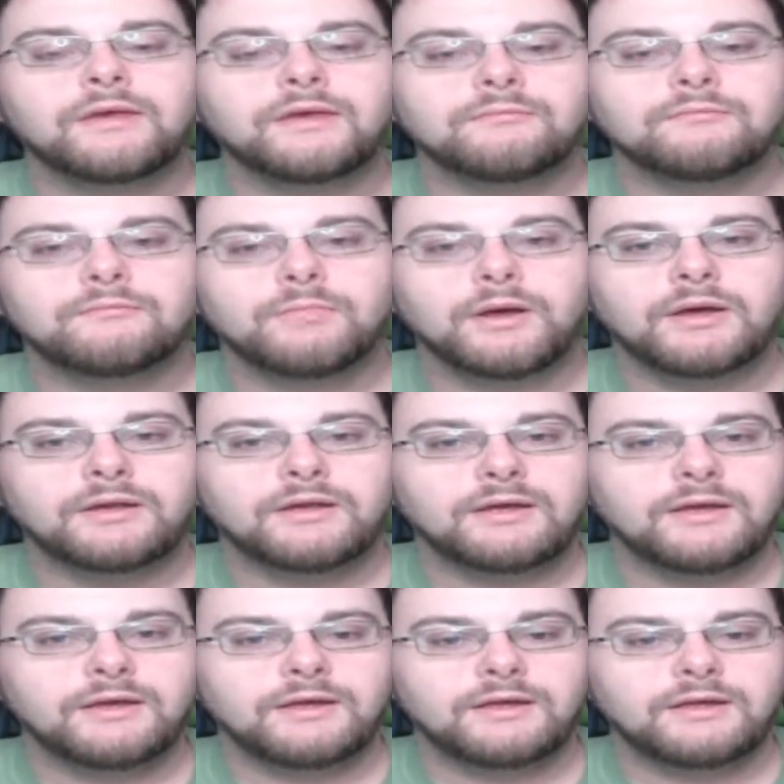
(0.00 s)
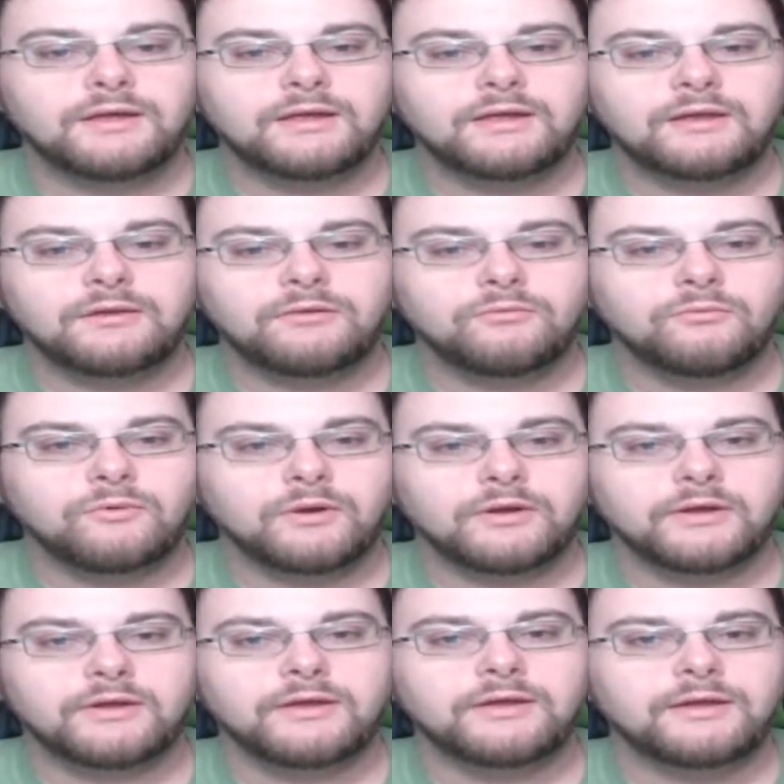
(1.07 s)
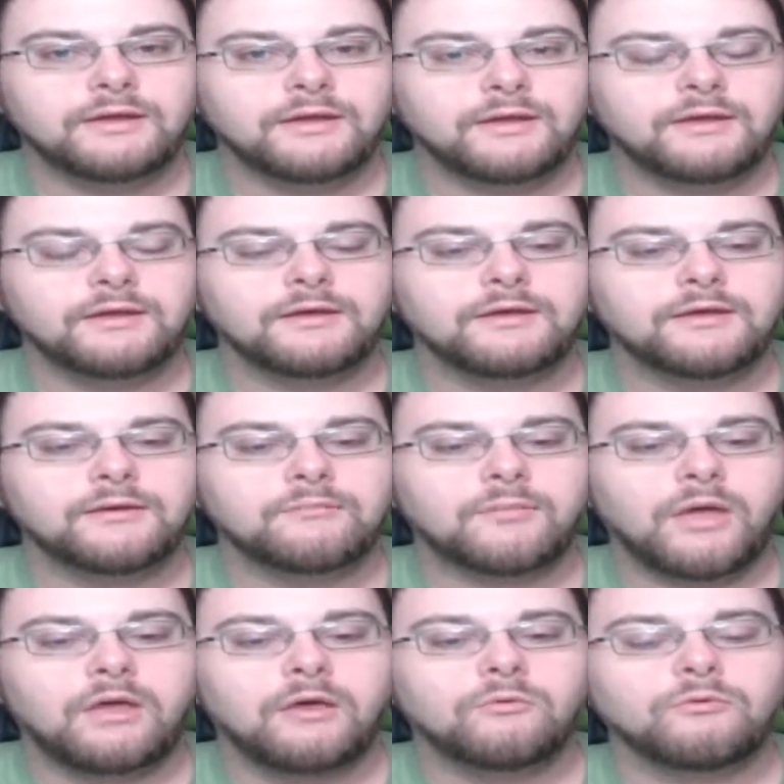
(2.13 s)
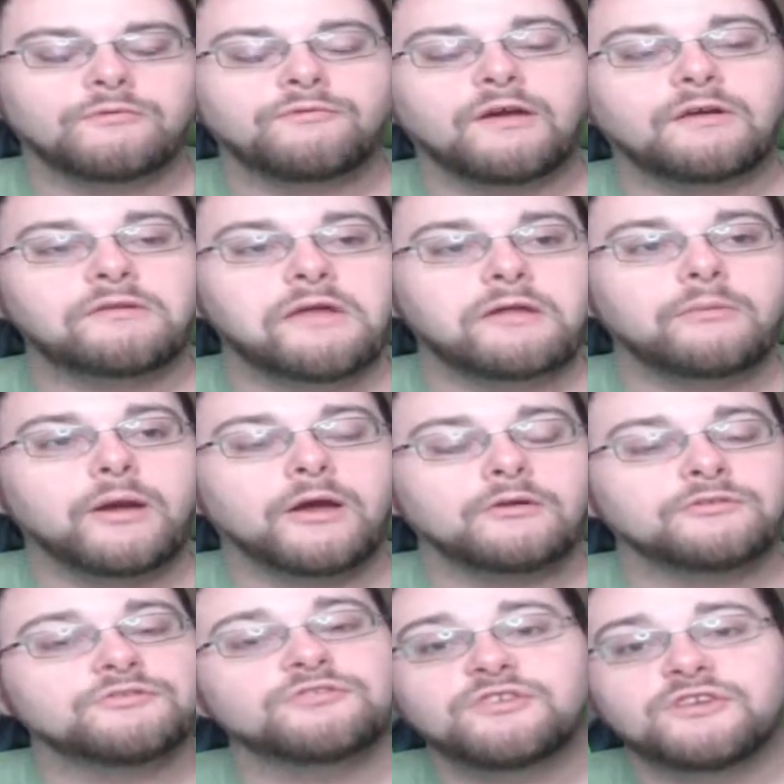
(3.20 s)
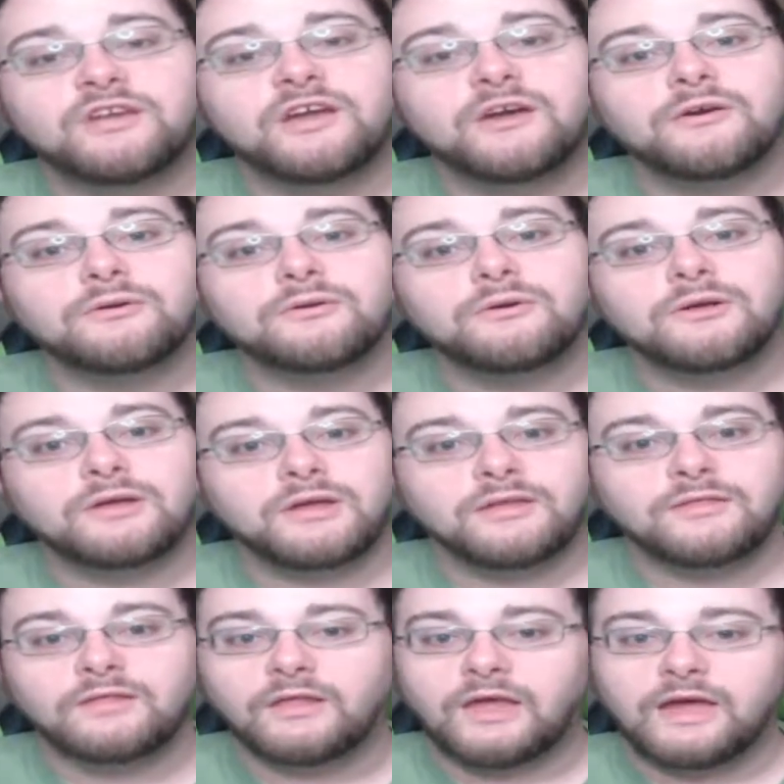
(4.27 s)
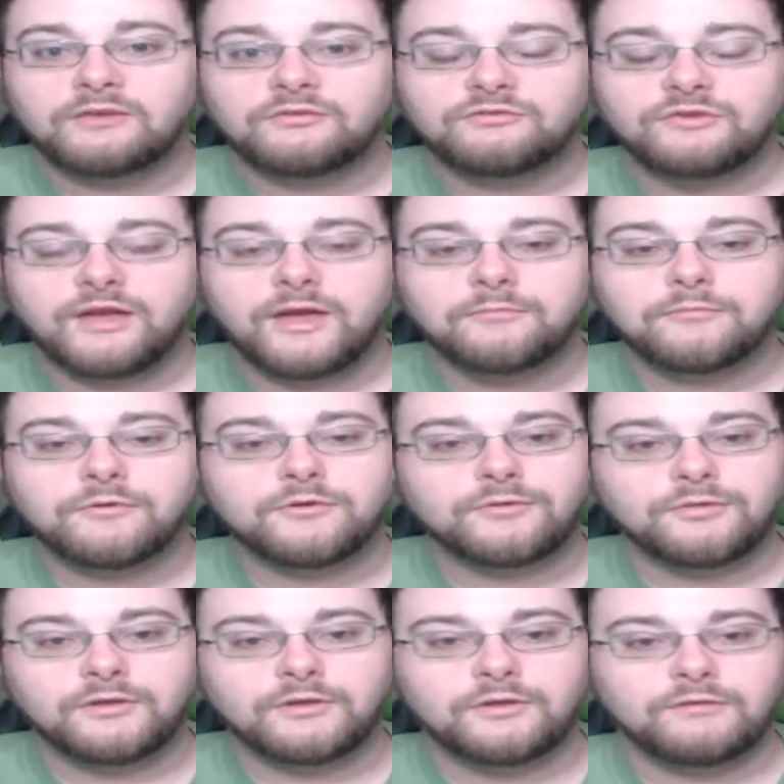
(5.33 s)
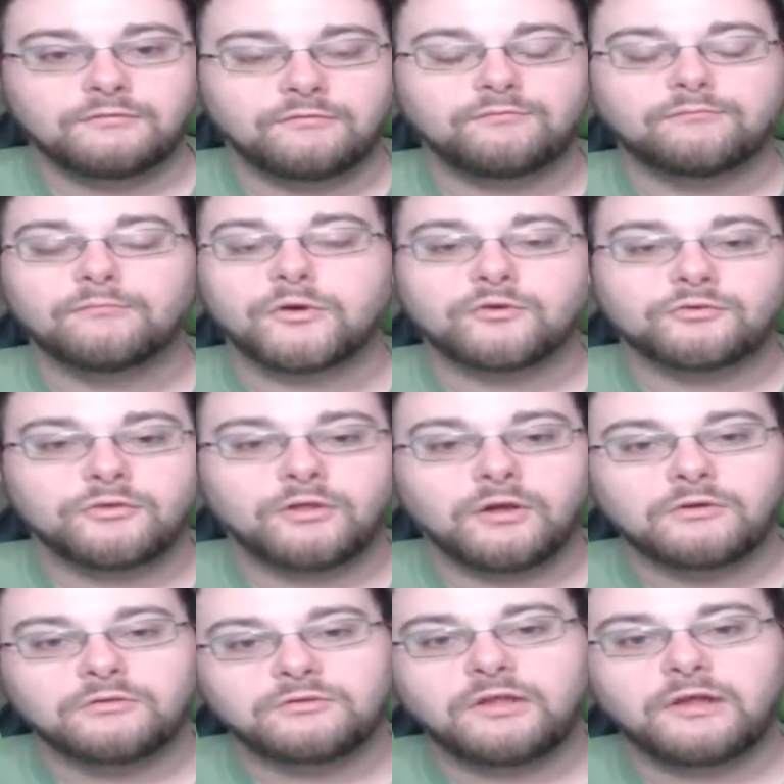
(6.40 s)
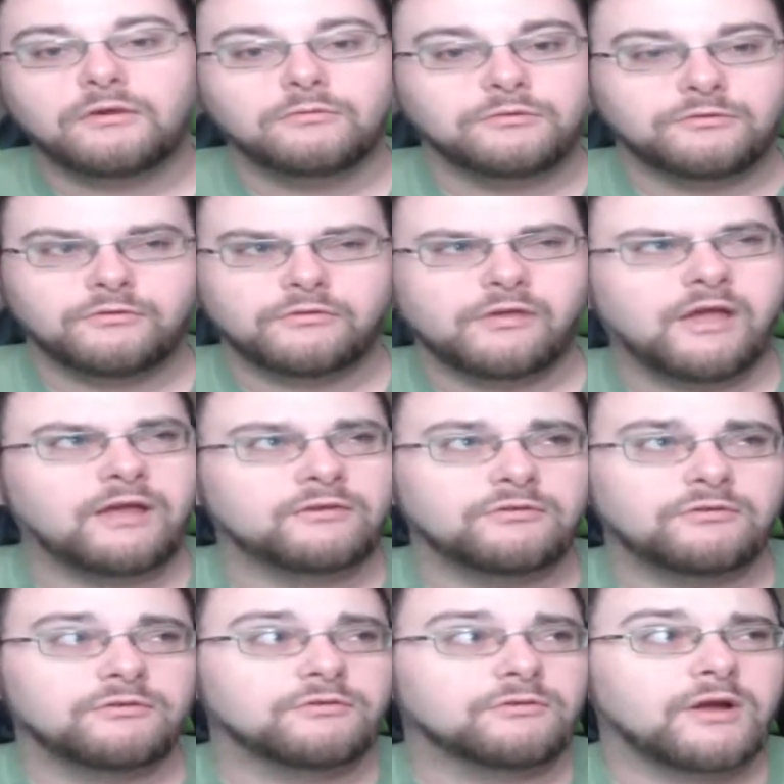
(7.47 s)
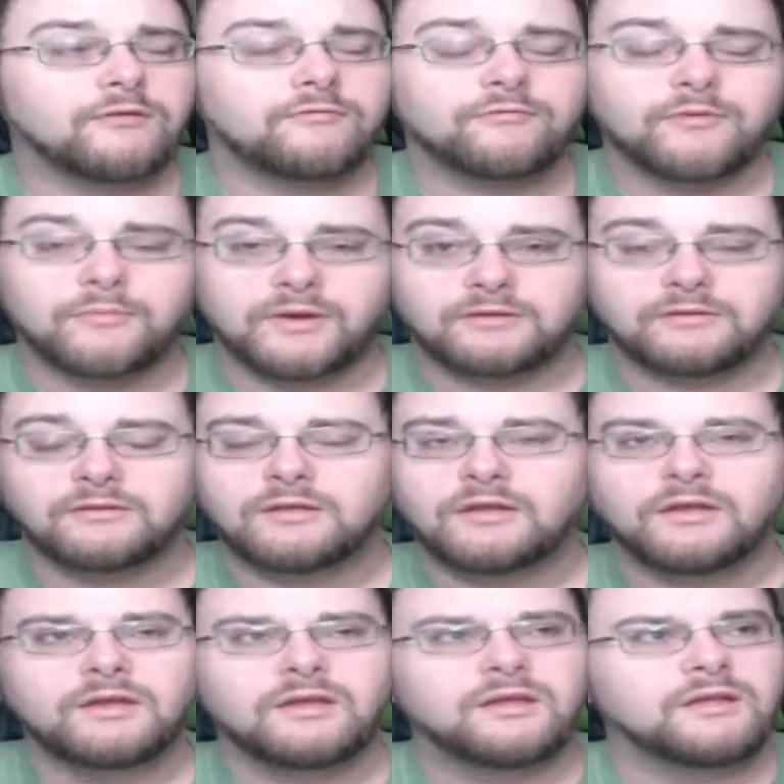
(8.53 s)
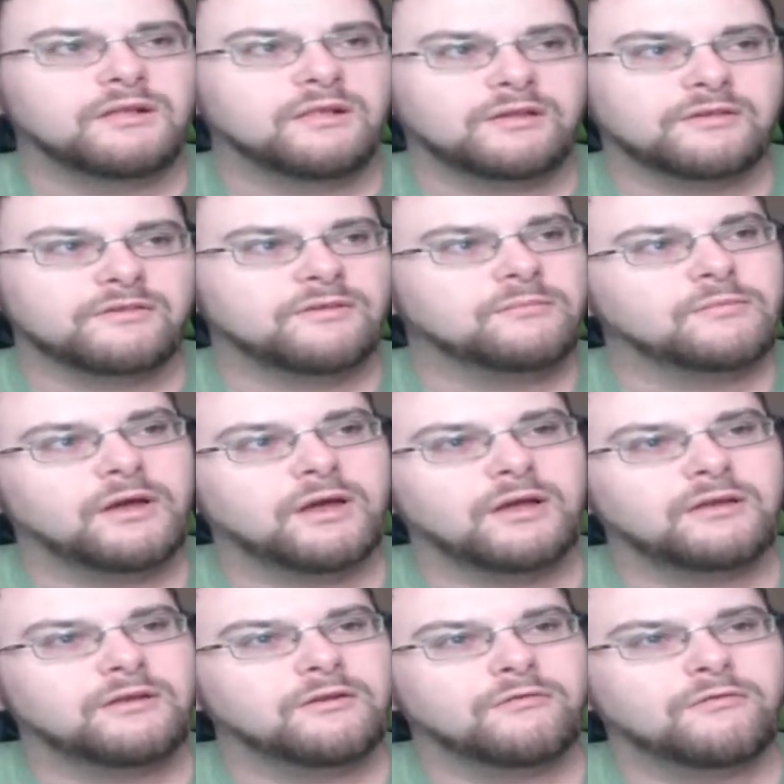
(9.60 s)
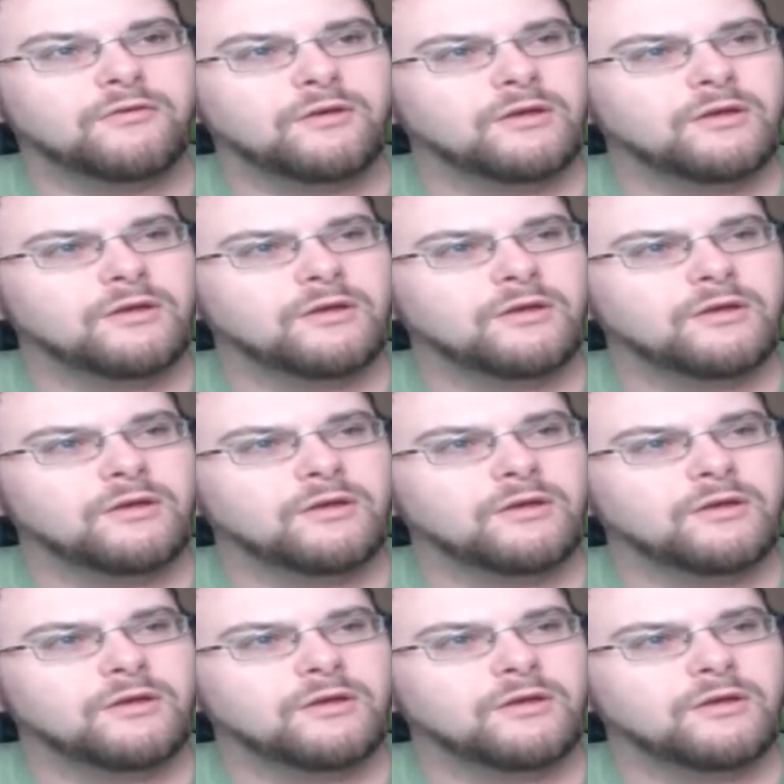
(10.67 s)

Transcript: But uh, anyway, um, we found out about Chiyou in the last chapter, the martial arts style, which was actually derived from a, like some kind of